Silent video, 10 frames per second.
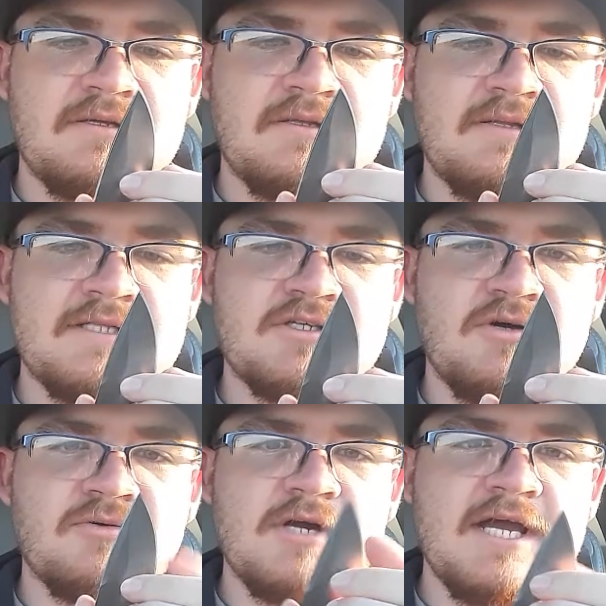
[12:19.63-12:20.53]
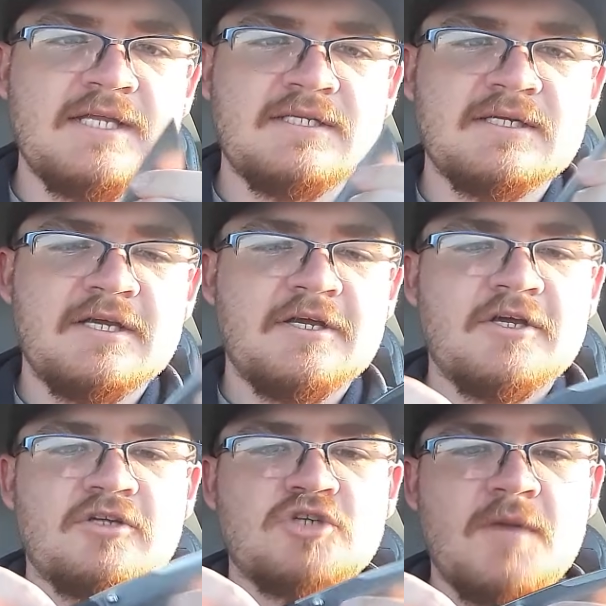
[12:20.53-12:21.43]
that's all right.
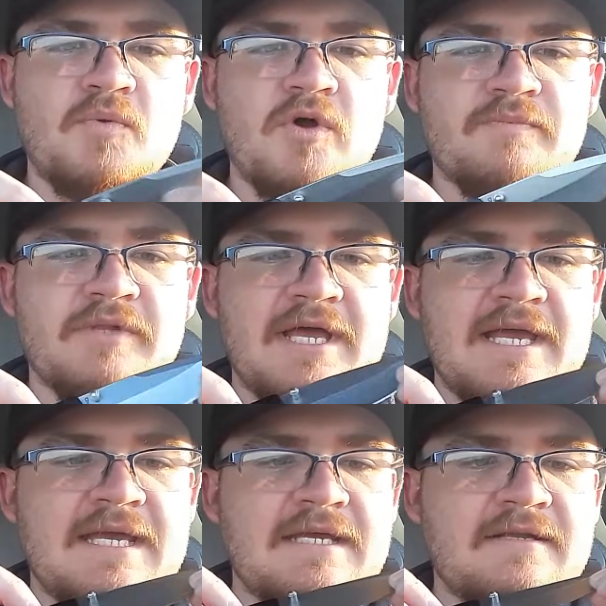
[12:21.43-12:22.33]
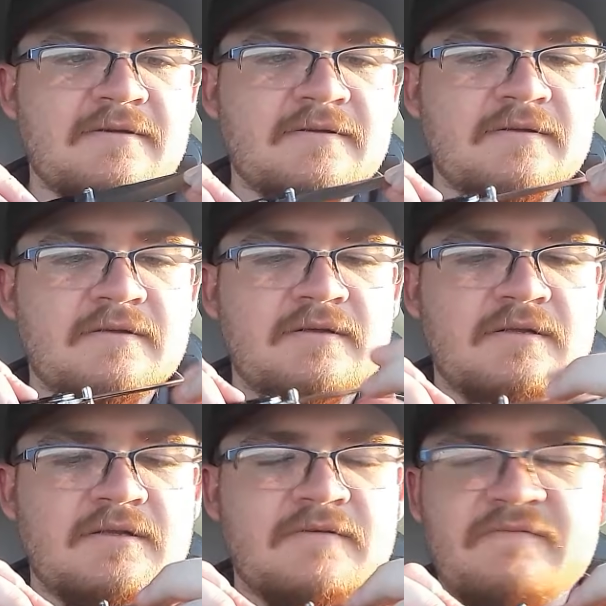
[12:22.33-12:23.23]
Drop point blade.
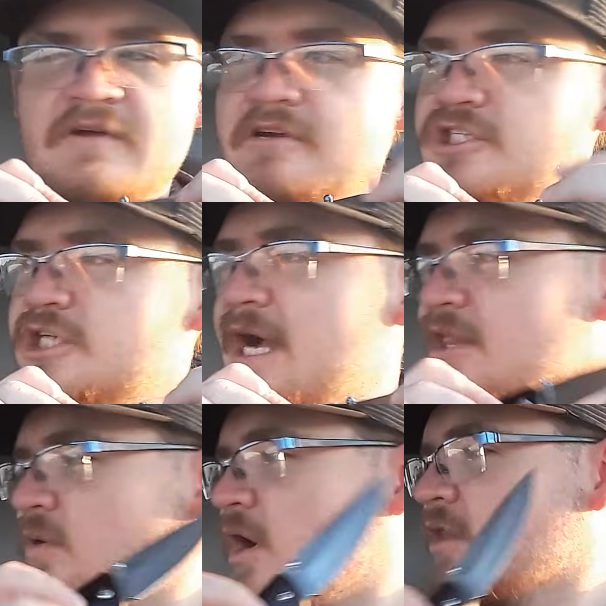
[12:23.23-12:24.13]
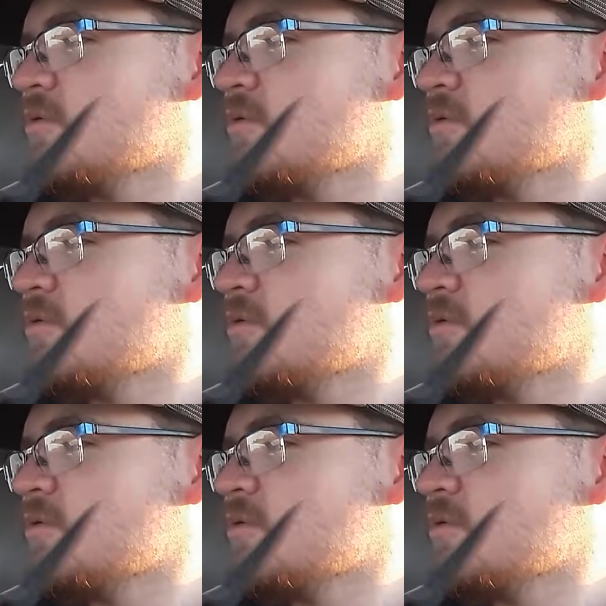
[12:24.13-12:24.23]
Very shallow hollow